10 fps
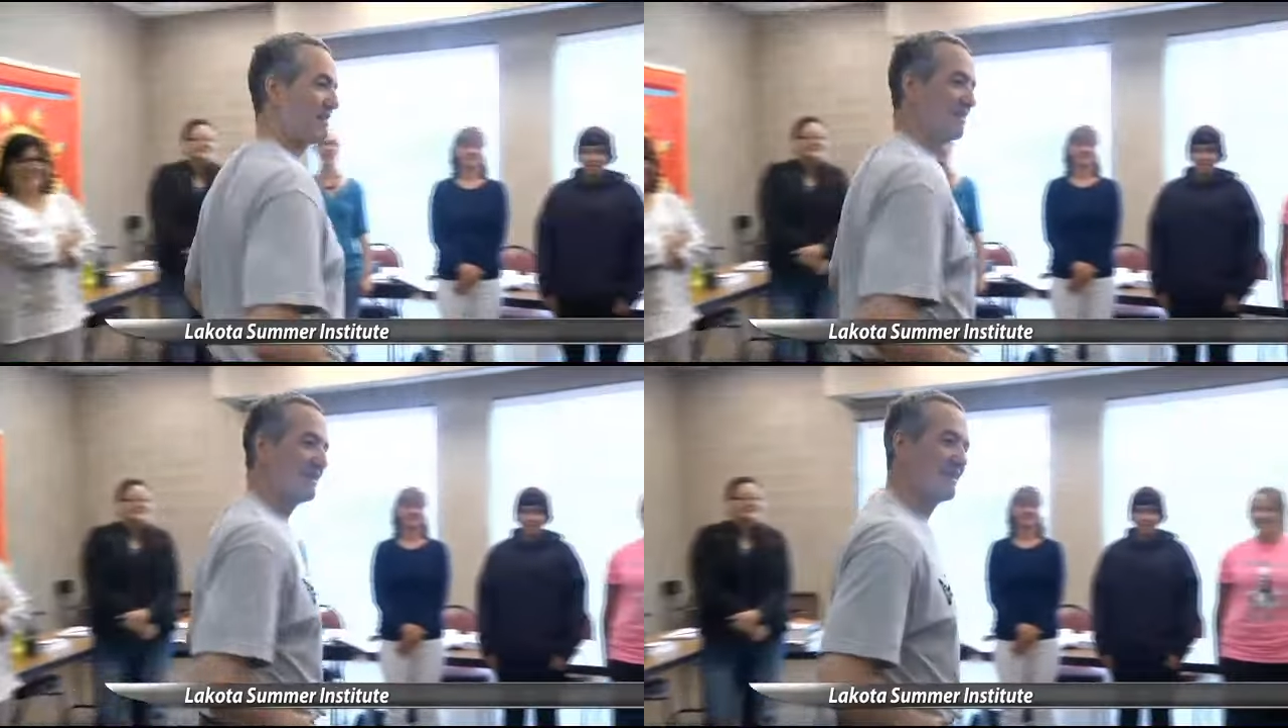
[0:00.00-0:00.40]

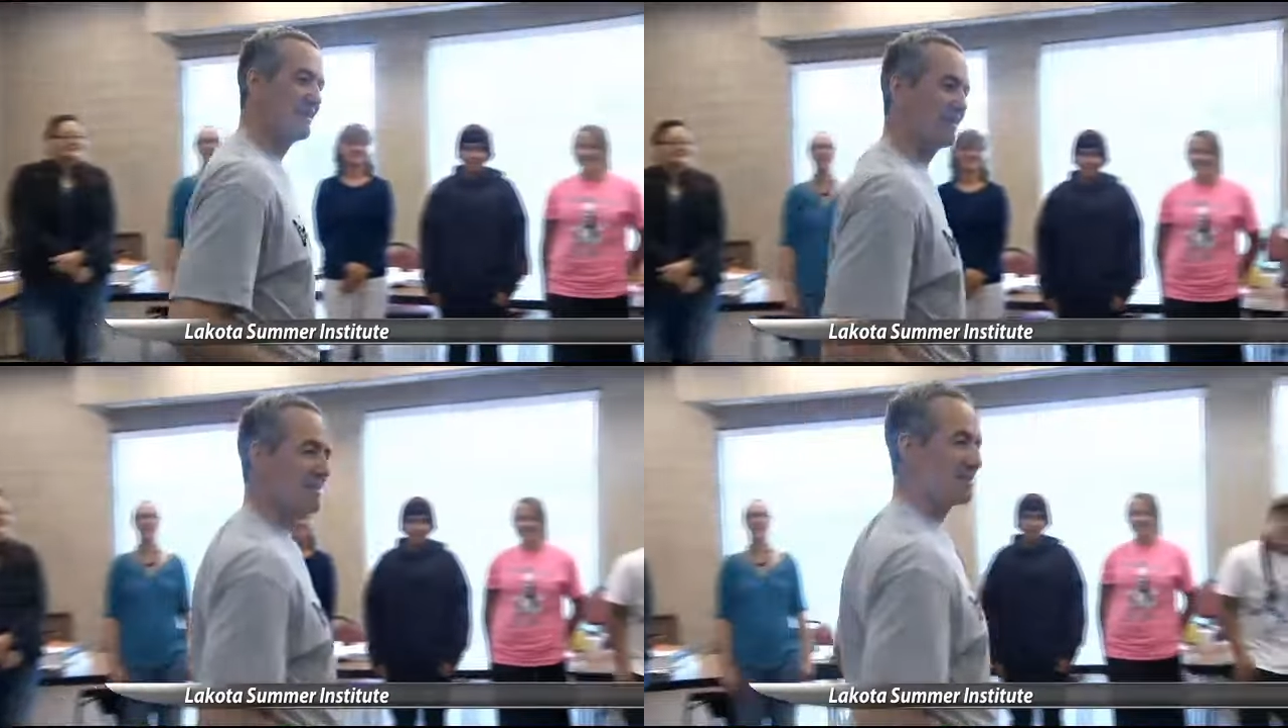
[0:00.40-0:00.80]

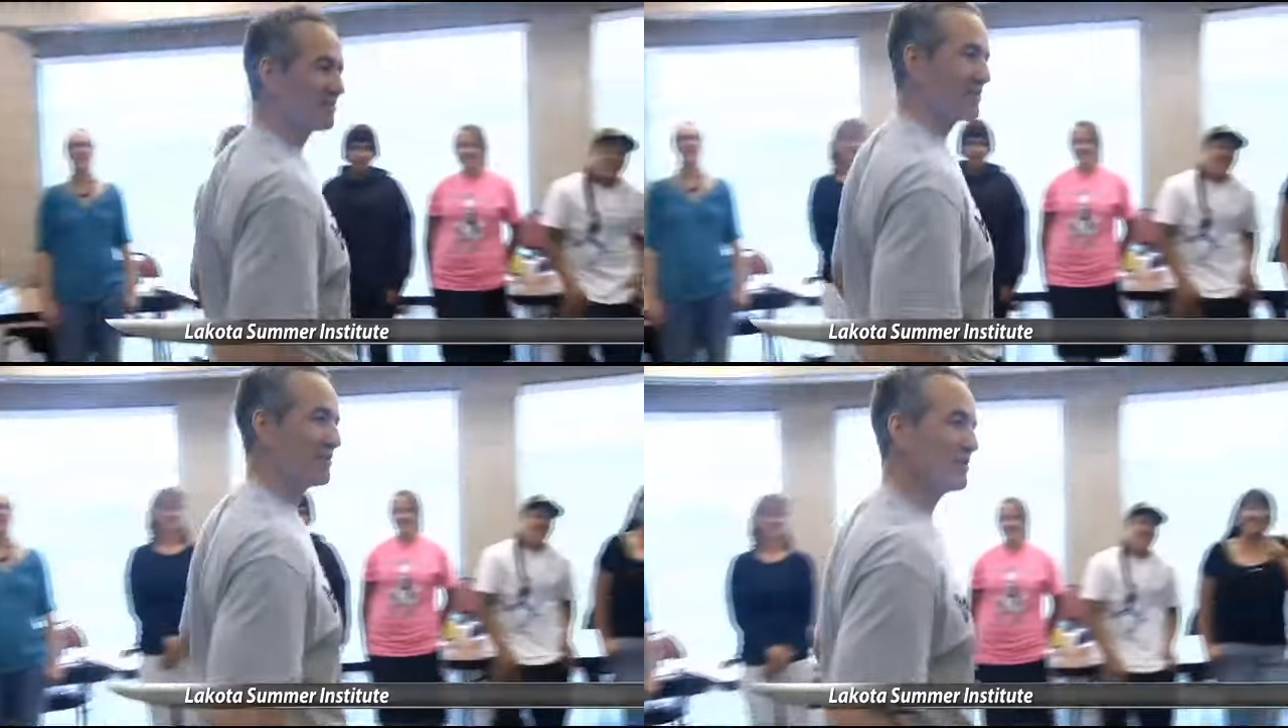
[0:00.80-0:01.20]
considered
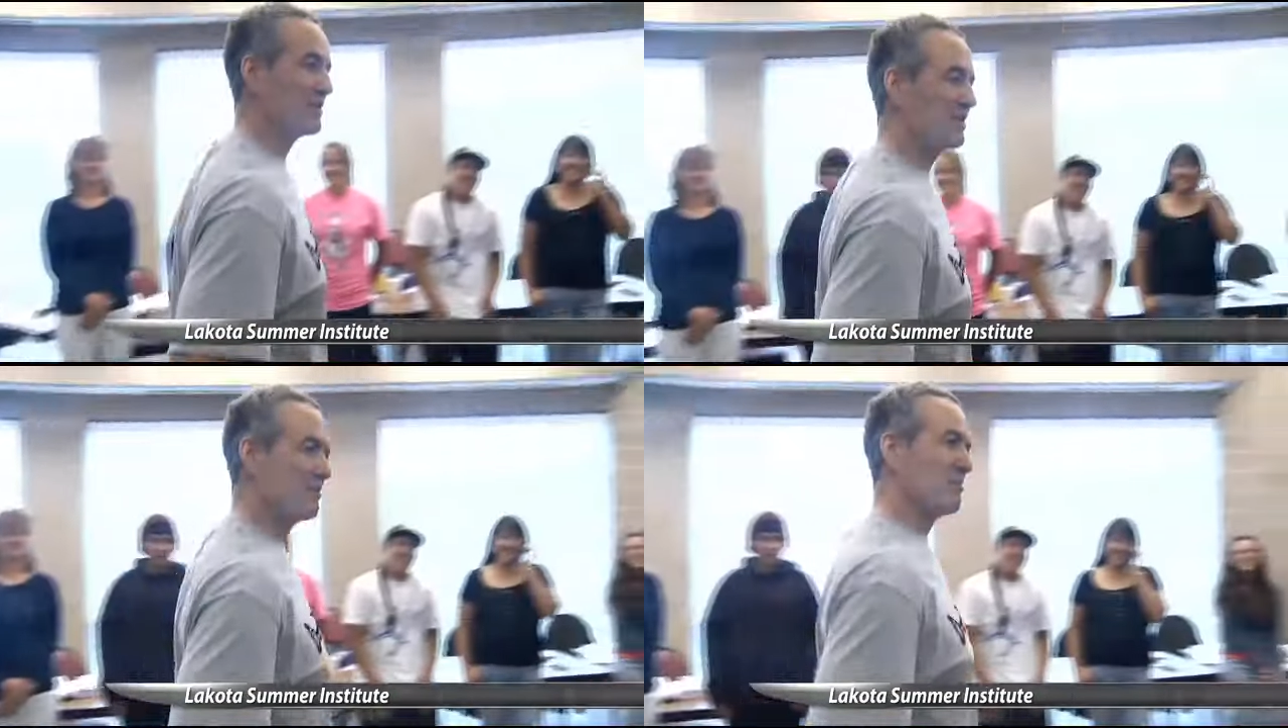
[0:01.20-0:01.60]
to be the
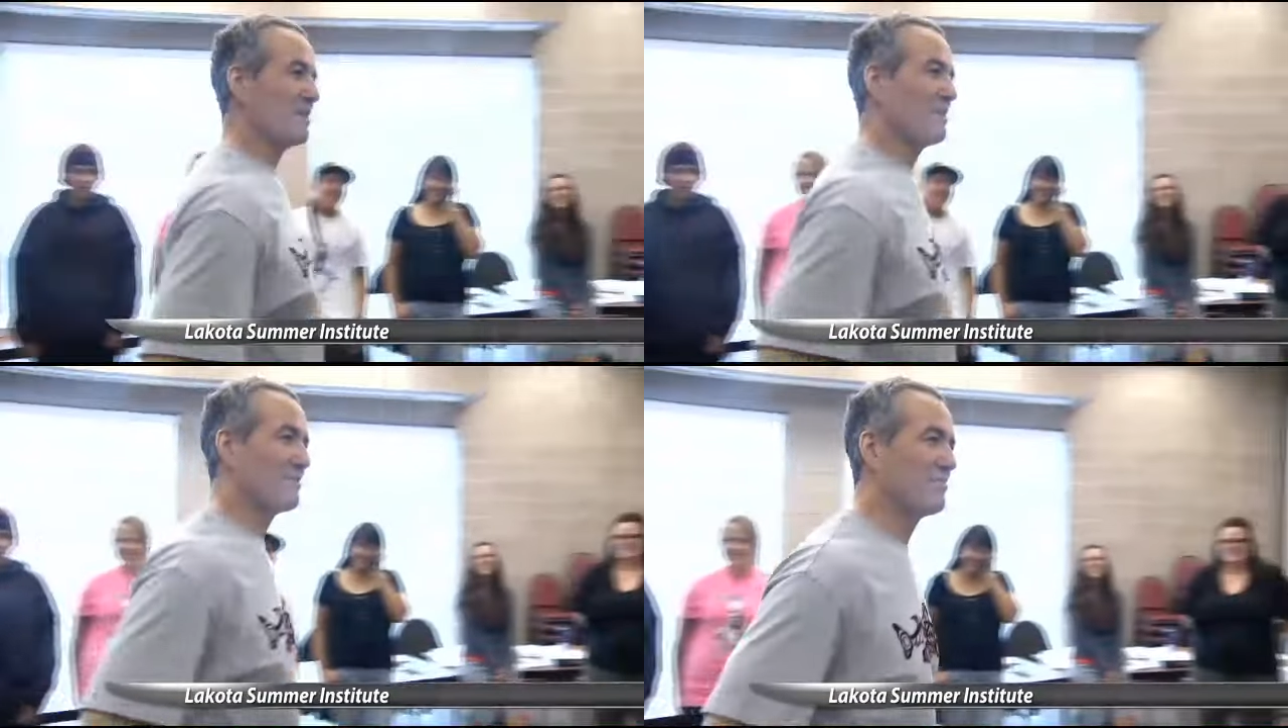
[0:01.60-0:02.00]
premier
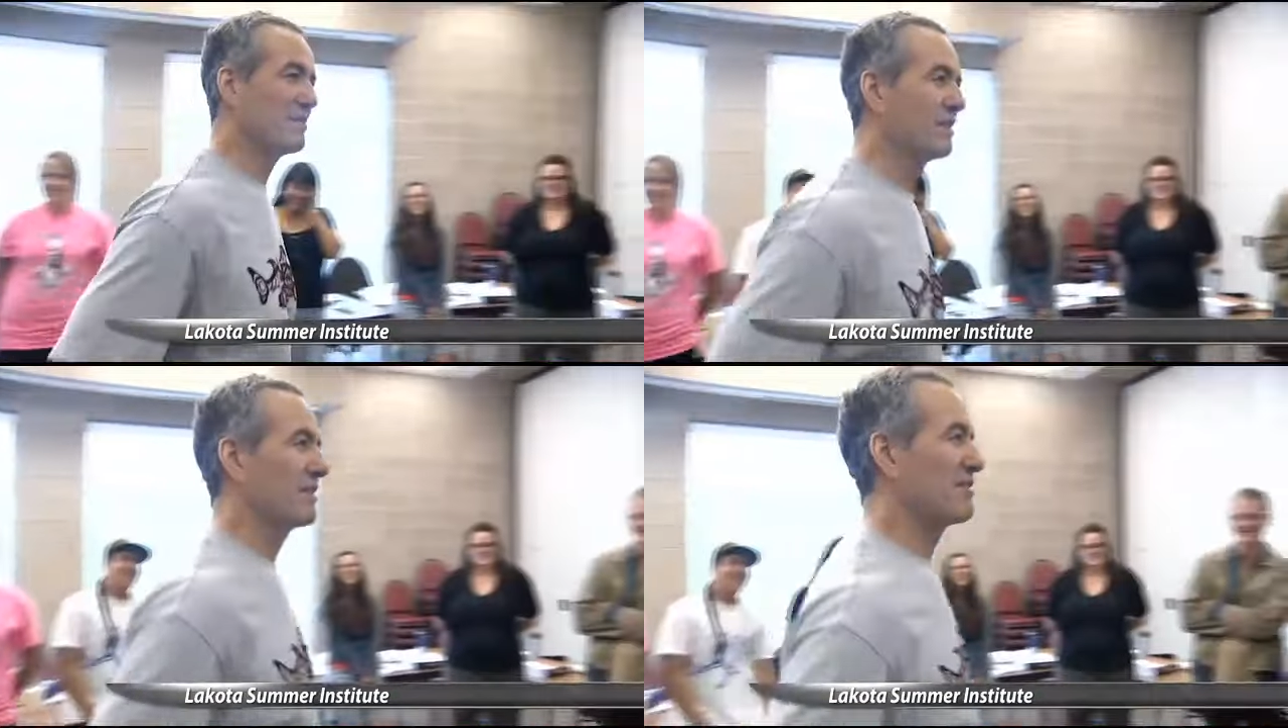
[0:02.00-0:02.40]
Lakota language